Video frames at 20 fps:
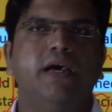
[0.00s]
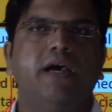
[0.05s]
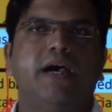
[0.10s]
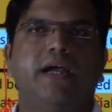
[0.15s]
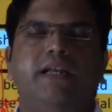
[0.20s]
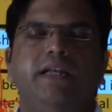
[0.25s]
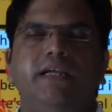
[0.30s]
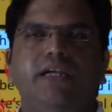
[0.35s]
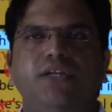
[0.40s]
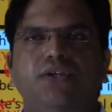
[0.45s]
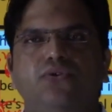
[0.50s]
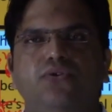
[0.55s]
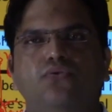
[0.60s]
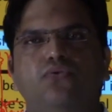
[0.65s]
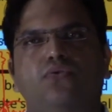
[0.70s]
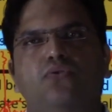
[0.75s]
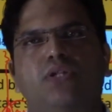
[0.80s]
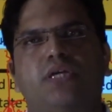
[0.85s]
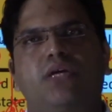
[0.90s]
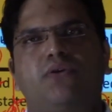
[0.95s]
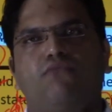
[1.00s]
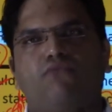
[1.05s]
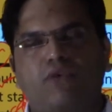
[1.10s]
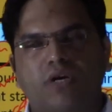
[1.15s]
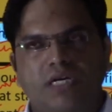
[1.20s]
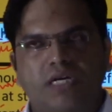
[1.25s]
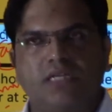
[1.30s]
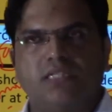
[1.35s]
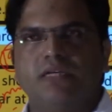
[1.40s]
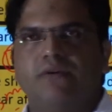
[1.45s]
I need to know that
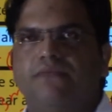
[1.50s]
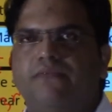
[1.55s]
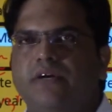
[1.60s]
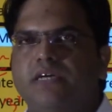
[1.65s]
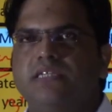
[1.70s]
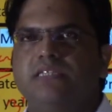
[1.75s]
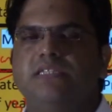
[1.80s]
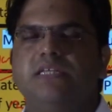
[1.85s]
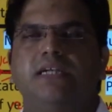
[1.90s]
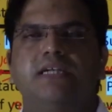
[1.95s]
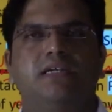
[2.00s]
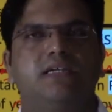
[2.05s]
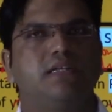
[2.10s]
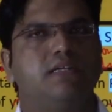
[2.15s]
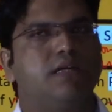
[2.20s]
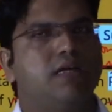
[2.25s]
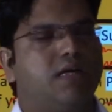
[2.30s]
what are the funds that